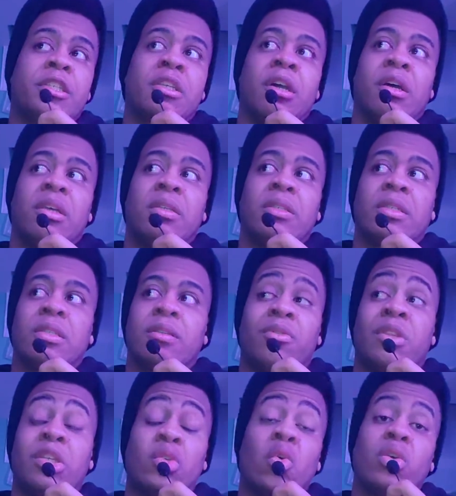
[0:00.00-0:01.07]
because
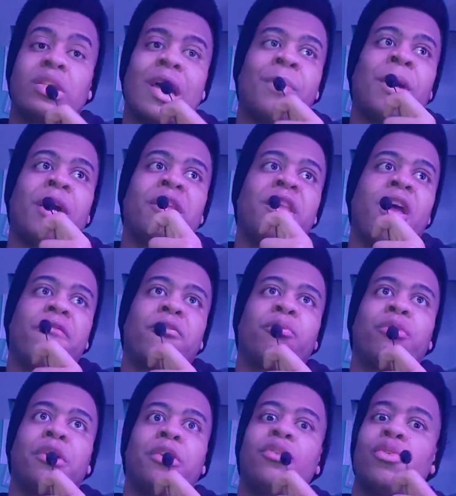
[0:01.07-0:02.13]
this whole time I never really knew